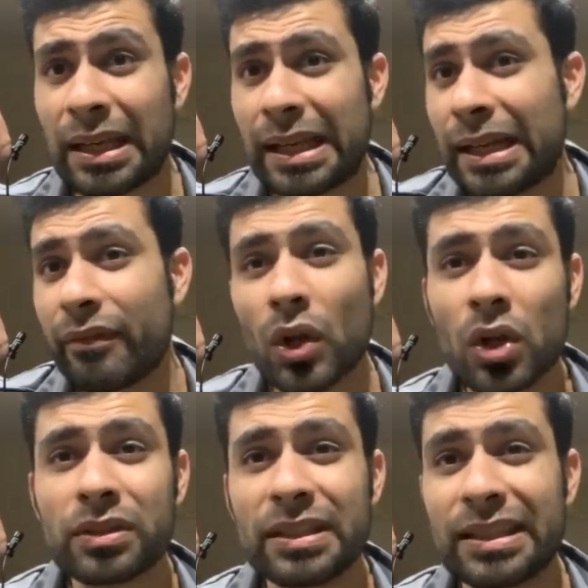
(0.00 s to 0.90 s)
He never
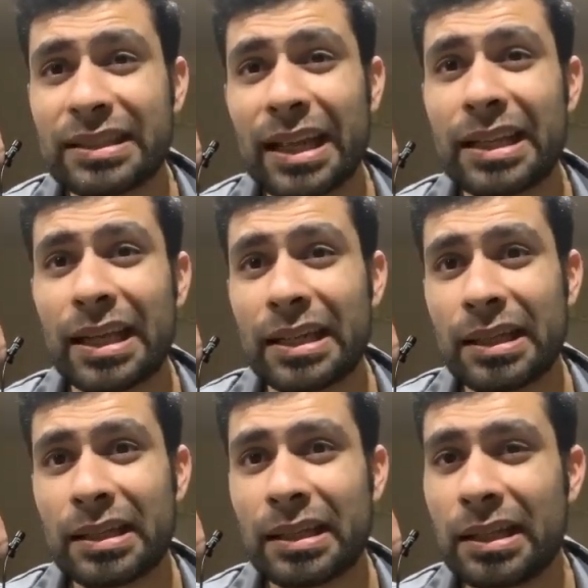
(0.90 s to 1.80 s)
lost in his decade.
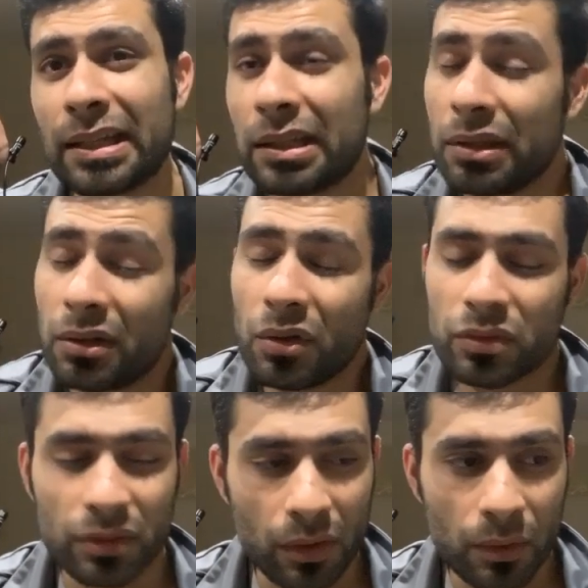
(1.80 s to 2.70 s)
You know,
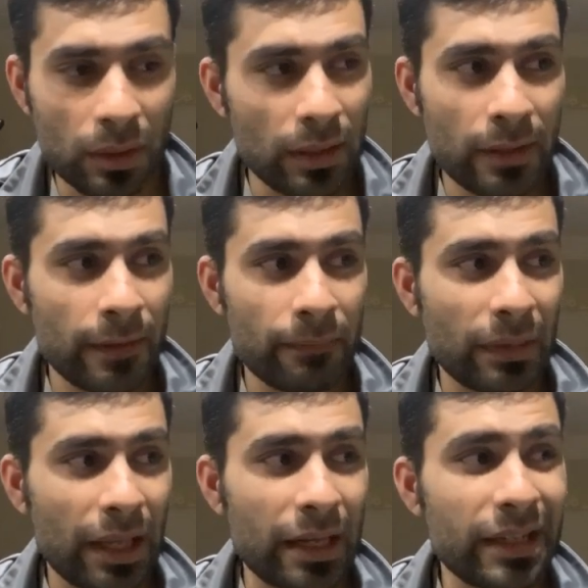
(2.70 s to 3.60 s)
so,
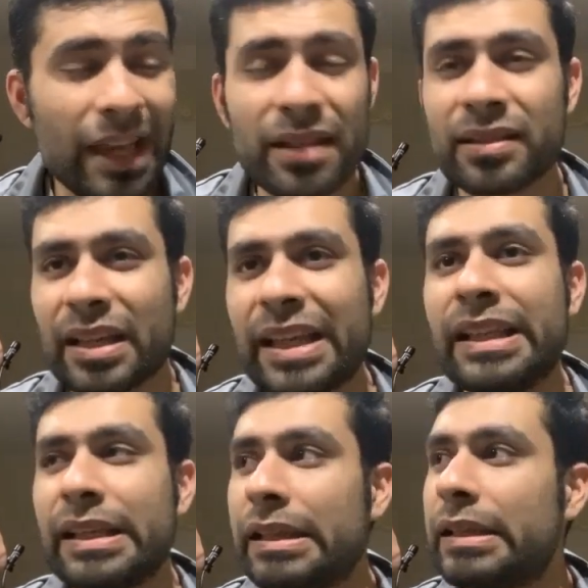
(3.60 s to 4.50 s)
and yes,
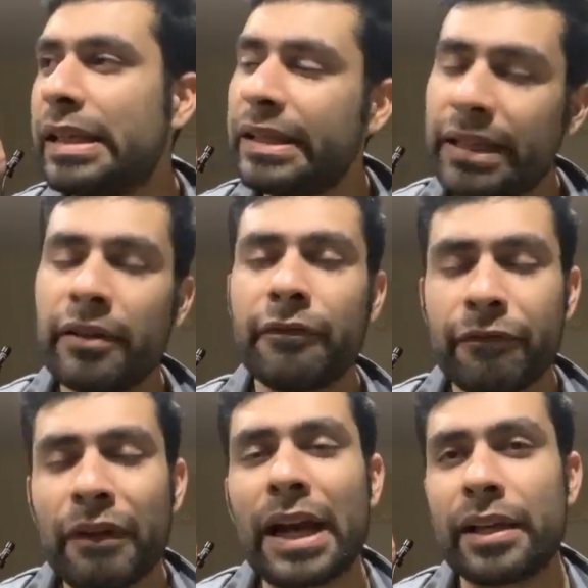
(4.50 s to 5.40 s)
he didn't
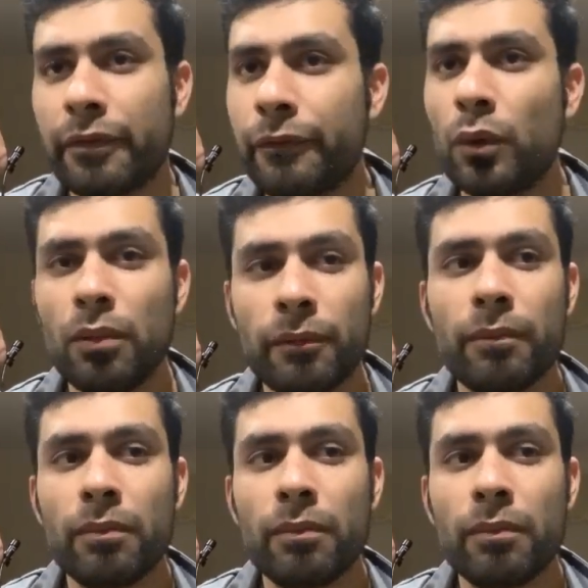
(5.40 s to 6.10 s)
fight the full